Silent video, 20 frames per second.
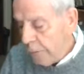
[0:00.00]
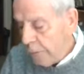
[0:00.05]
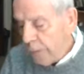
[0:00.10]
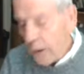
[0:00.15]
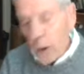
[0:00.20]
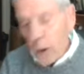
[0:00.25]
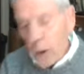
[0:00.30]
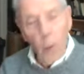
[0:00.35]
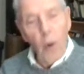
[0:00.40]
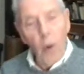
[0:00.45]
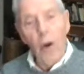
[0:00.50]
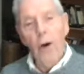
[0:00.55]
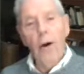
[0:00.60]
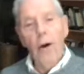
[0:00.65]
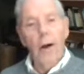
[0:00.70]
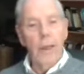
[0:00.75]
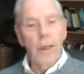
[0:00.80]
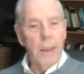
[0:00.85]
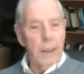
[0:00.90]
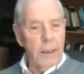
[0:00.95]
for the
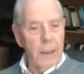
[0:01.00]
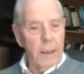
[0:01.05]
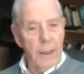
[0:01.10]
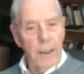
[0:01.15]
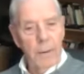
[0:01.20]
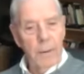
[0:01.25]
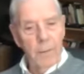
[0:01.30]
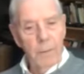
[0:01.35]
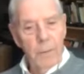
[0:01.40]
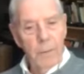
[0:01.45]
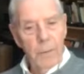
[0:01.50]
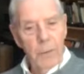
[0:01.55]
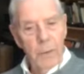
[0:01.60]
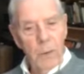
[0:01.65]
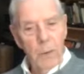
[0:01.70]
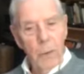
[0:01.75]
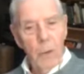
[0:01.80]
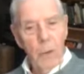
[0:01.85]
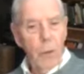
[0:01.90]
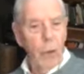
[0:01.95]
world,
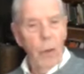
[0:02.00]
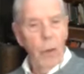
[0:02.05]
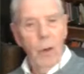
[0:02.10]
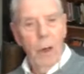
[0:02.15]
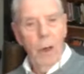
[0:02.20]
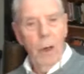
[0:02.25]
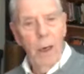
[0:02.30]
whew,